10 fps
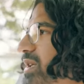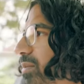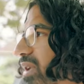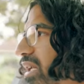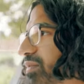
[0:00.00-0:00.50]
to be
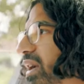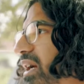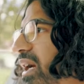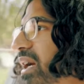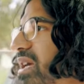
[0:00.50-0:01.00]
completely
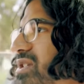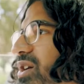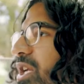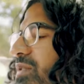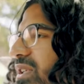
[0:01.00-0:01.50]
frank, it's
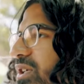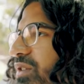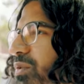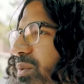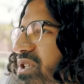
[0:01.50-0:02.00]
only really
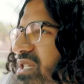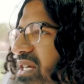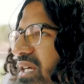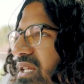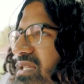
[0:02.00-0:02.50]
good for when you're
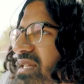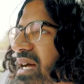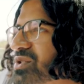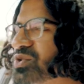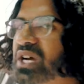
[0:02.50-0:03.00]
stuck in
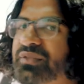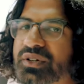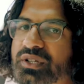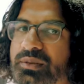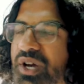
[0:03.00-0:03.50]
standstill
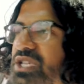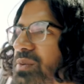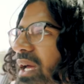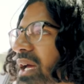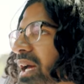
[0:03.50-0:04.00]
traffic on the
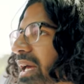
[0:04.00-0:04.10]
motorway.